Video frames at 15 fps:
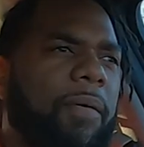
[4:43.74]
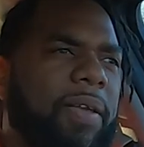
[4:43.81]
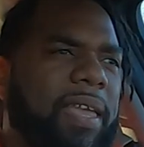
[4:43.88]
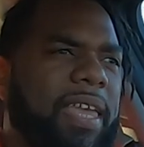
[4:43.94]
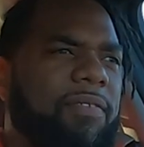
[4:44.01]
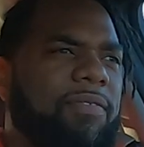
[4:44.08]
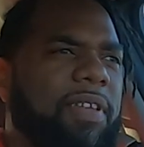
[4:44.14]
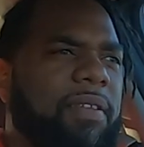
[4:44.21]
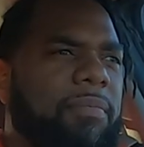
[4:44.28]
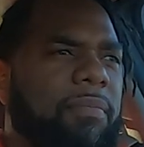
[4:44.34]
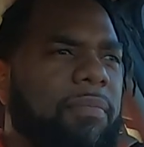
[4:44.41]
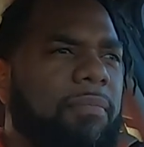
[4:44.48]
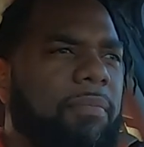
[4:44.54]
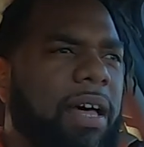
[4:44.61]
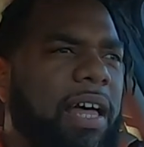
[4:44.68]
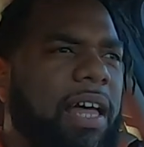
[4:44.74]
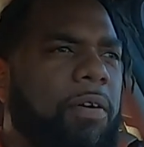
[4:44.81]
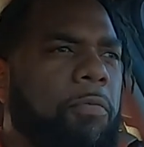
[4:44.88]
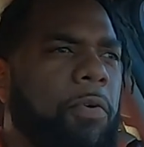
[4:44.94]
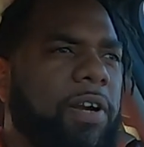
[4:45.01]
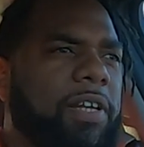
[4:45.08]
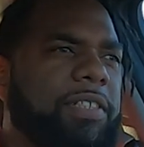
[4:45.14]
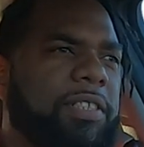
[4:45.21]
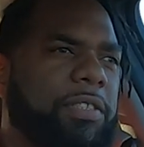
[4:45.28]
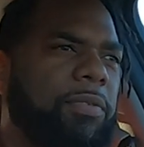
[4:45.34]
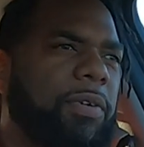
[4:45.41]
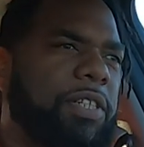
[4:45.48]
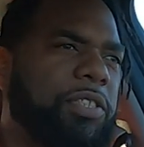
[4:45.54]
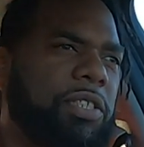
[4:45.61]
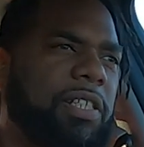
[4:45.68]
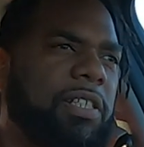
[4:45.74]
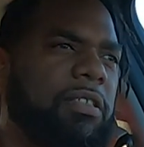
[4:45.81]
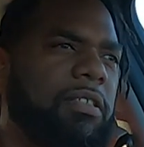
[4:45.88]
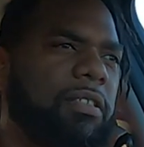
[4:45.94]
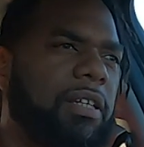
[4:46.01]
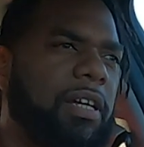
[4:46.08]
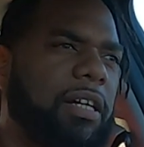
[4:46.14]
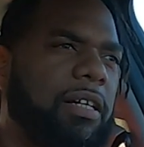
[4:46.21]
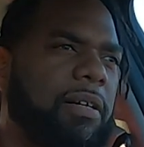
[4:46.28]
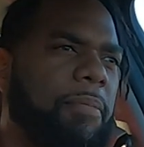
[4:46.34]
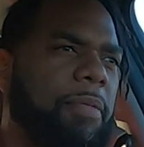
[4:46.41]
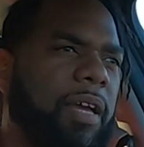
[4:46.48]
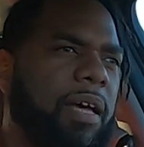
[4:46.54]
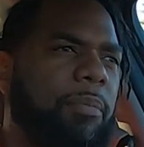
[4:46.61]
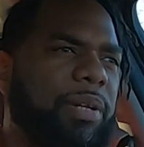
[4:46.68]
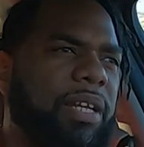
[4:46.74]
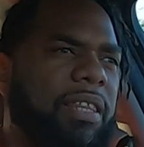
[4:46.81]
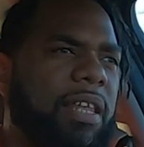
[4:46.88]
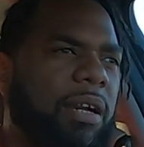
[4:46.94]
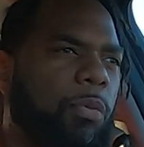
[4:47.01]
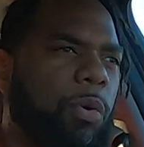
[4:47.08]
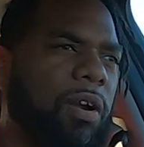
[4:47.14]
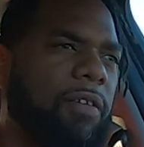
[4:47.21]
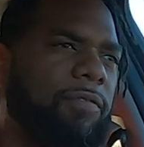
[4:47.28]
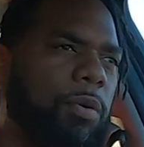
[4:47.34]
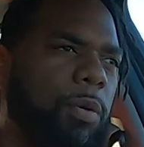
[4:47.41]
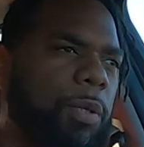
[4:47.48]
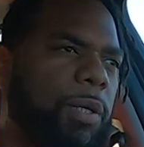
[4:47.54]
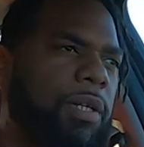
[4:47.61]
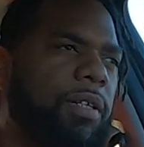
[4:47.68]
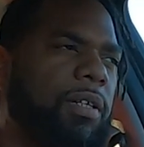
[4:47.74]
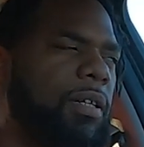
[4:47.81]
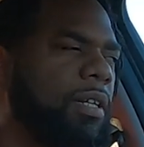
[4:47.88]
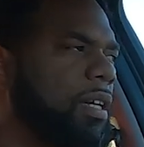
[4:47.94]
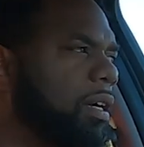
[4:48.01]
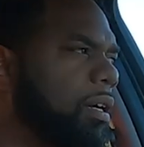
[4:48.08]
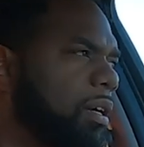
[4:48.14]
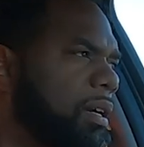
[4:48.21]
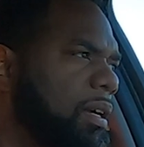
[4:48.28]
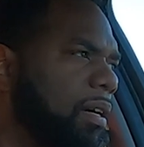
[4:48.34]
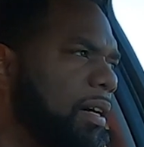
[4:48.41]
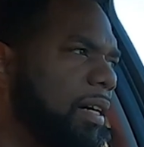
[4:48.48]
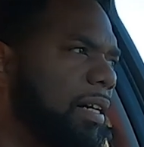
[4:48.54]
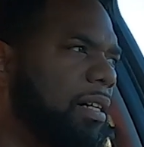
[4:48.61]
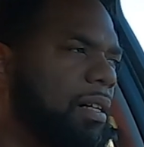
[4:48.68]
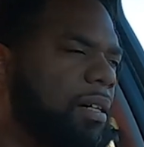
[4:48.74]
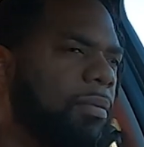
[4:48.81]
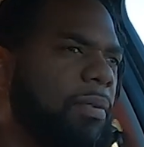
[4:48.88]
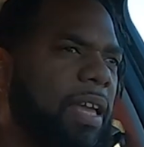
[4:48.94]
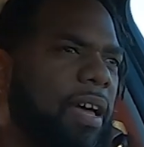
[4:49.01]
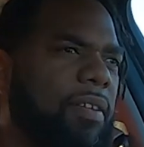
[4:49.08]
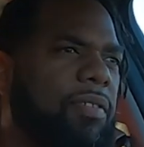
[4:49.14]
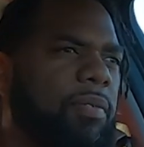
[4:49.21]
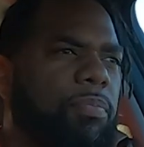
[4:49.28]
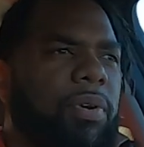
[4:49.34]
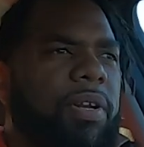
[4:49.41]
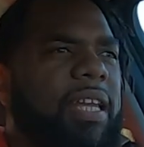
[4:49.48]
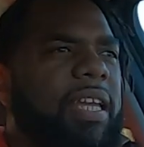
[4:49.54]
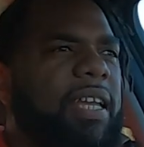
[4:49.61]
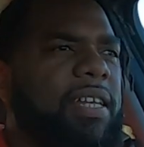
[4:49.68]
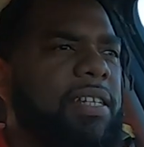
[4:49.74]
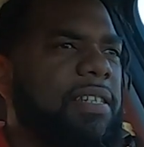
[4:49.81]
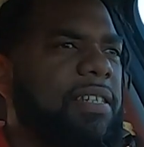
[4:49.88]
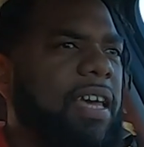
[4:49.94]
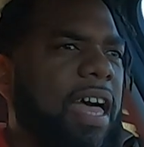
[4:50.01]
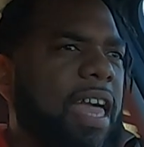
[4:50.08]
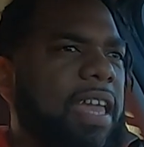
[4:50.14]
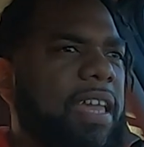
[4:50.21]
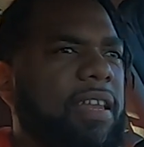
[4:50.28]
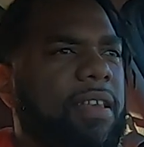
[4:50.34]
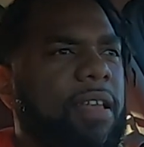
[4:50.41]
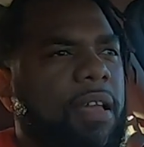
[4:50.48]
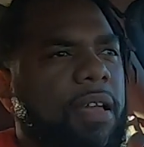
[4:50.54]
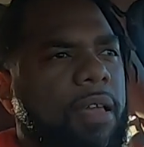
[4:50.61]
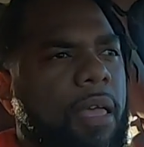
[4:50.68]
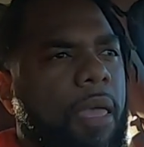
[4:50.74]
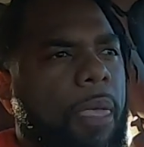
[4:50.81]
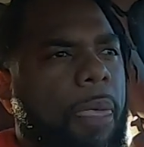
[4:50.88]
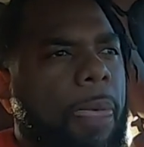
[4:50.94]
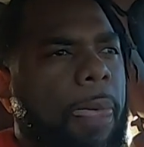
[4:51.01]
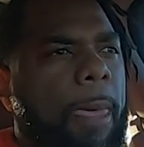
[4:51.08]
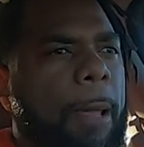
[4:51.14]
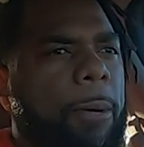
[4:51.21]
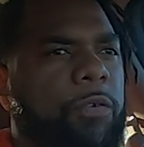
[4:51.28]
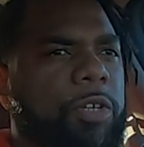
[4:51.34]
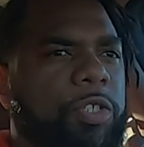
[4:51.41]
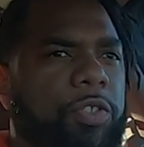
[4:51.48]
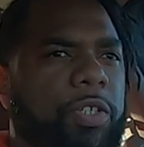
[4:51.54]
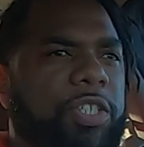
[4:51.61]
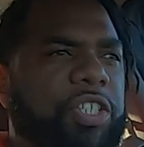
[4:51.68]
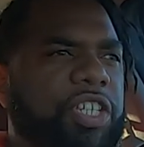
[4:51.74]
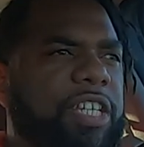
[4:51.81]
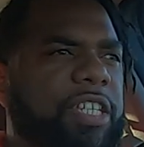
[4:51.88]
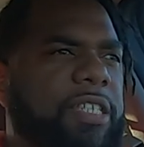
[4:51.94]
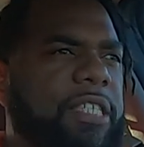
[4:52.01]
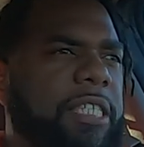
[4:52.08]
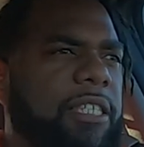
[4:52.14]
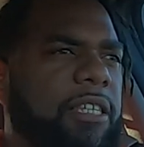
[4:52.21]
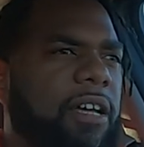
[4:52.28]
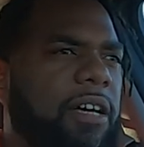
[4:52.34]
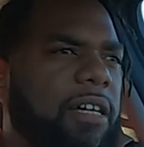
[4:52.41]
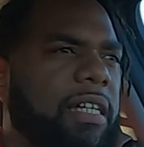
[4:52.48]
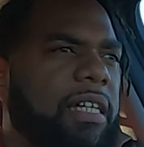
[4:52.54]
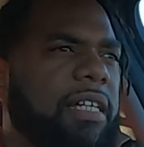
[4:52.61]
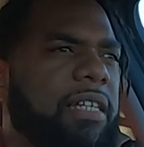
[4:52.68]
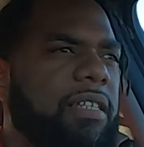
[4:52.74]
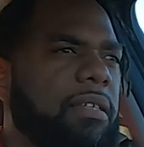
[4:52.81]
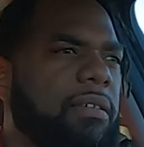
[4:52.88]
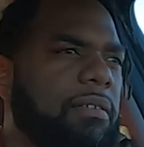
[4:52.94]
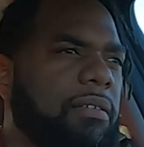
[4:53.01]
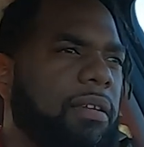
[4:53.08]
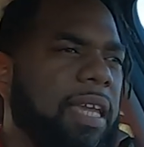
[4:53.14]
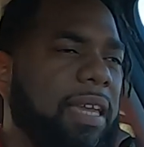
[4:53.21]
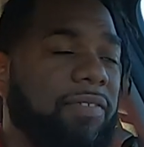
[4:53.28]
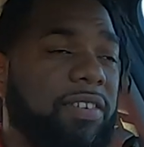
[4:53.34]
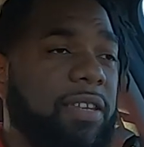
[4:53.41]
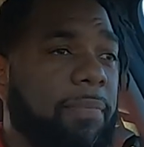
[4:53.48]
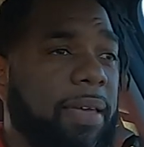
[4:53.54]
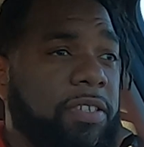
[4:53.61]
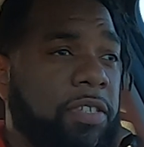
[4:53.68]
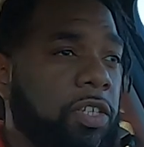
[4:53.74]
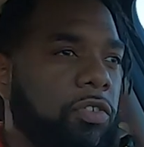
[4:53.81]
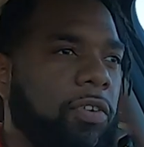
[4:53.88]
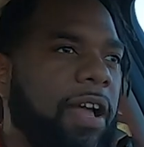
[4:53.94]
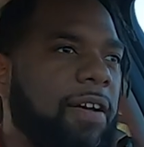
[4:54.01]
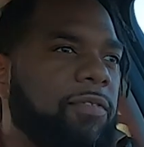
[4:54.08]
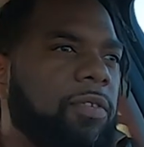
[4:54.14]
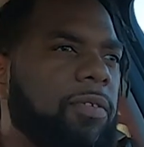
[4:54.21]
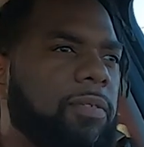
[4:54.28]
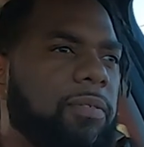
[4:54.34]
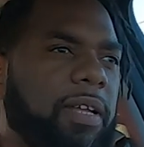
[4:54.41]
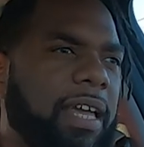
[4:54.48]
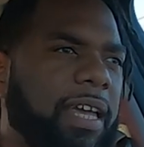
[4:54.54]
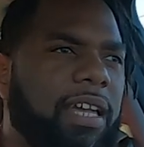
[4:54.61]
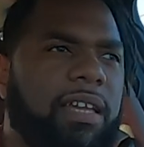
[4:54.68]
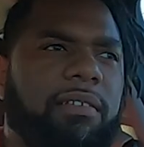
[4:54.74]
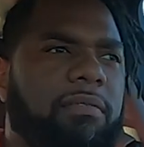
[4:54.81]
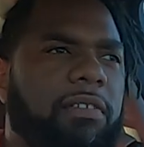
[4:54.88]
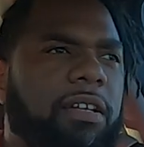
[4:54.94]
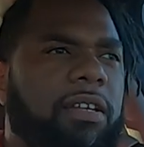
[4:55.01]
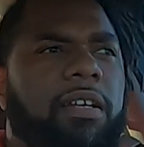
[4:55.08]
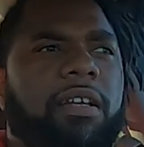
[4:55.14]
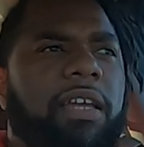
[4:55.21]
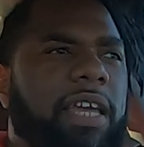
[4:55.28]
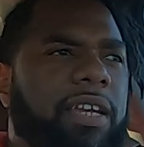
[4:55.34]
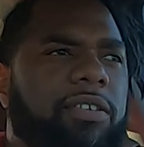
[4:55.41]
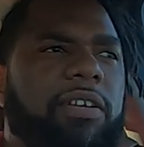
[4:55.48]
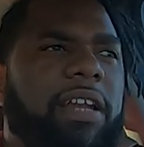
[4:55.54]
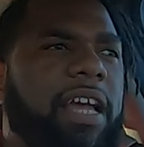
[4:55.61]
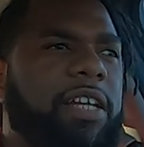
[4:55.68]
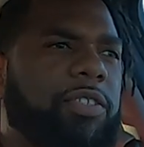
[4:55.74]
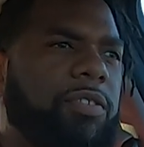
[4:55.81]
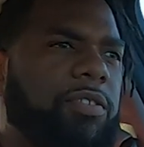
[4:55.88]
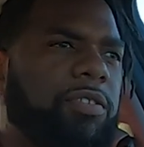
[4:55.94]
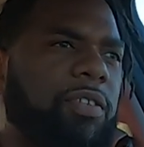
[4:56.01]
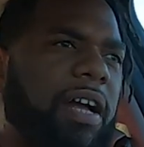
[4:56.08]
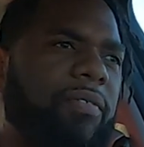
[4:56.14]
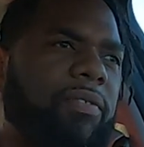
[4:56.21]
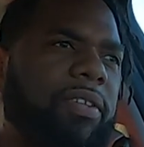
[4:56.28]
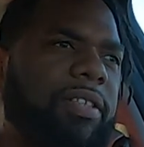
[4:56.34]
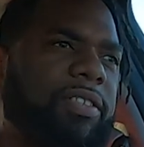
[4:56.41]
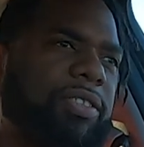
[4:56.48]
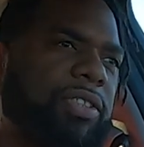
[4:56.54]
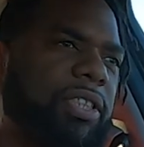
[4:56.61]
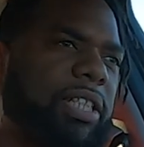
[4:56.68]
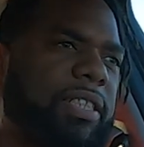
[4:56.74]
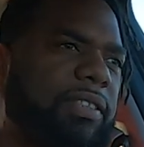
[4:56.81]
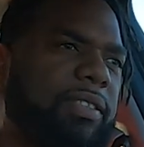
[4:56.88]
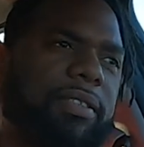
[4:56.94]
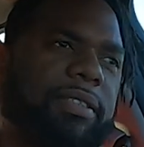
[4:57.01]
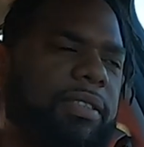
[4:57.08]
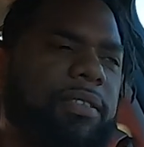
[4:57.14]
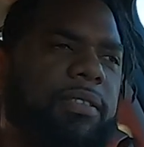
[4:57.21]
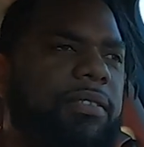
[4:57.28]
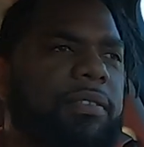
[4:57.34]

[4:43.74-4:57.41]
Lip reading: Given my work situation, the company that I work for, we have some pretty tight restrictions on even domestic travel, and international travel is just